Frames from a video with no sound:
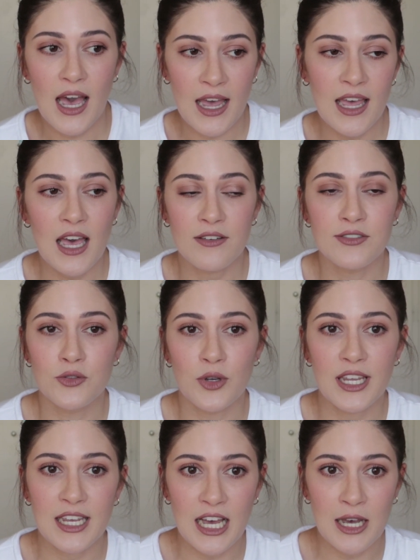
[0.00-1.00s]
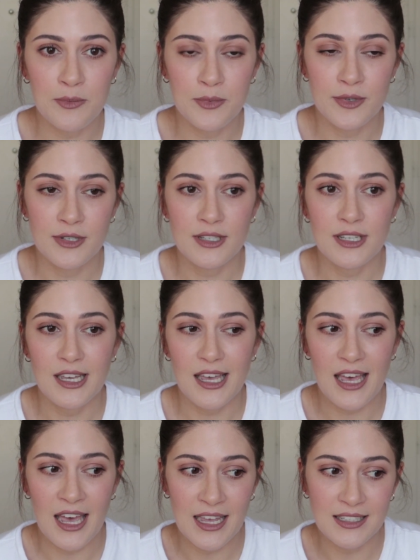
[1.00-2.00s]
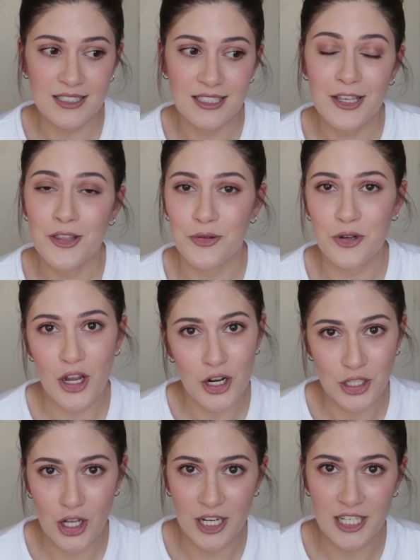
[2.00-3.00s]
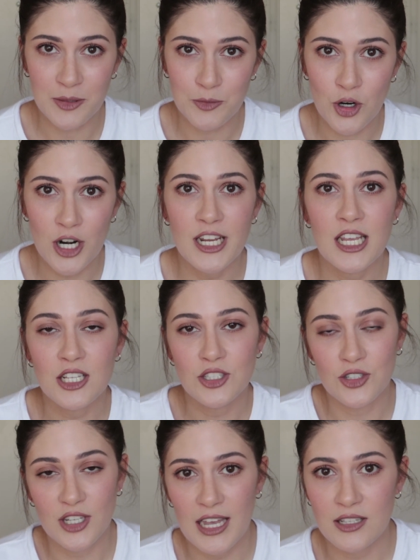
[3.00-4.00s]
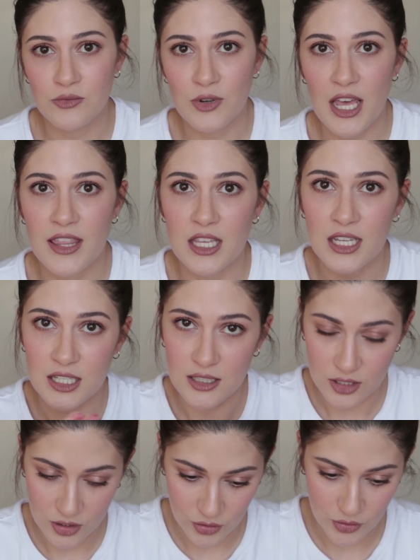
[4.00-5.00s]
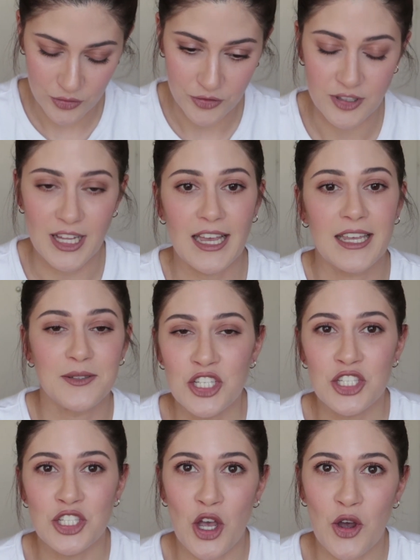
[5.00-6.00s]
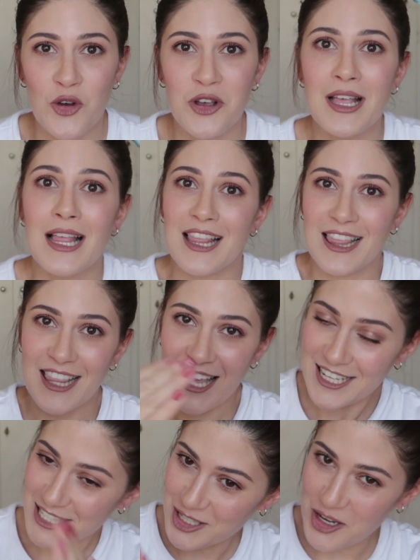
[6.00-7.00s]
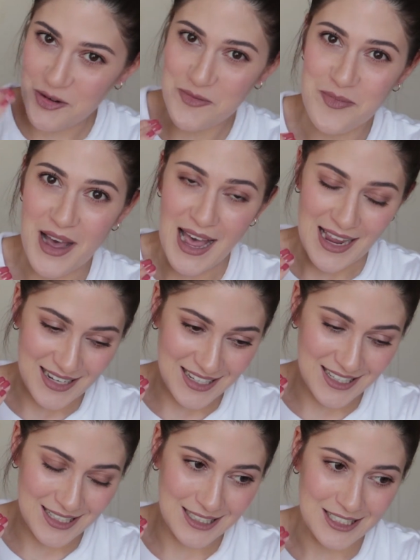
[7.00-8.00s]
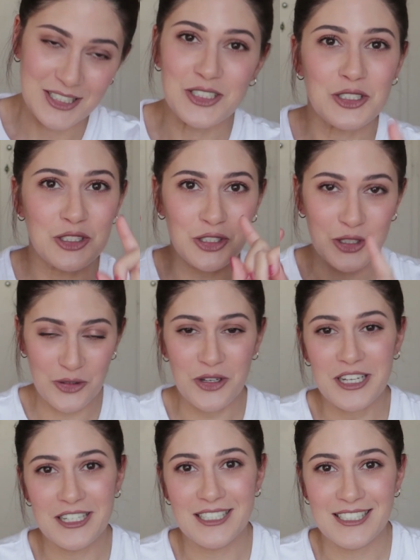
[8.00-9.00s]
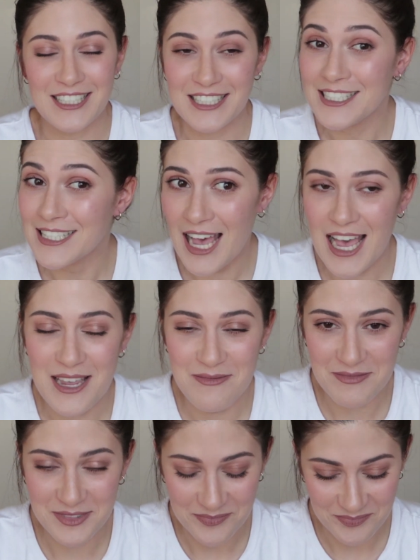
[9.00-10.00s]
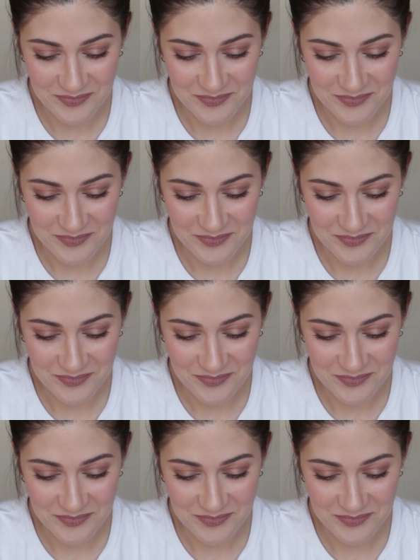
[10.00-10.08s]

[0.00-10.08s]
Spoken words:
I have to wake up at 3 o'clock in the morning to get ready to fly. So let's go back 2 years in time.